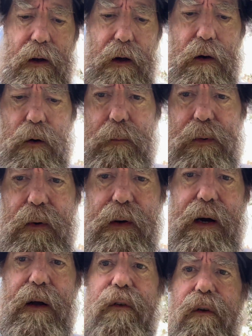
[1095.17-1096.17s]
I hope you
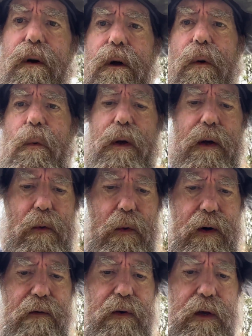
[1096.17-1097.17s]
guys are all well
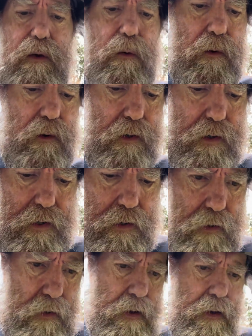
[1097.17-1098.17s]
wherever you are at.
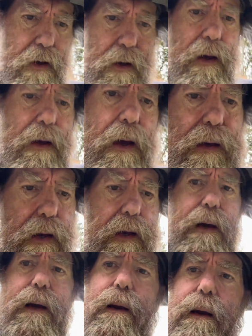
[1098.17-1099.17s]

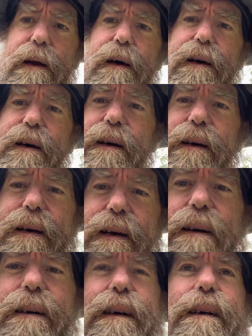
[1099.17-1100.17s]
And uh, yeah,
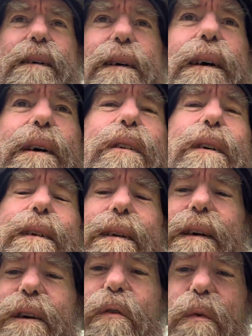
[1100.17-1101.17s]
I'll catch you guys on the
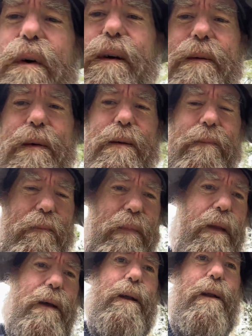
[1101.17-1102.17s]
next one.
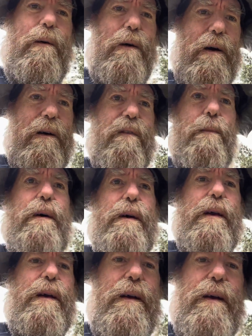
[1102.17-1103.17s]
Aloha, everybody.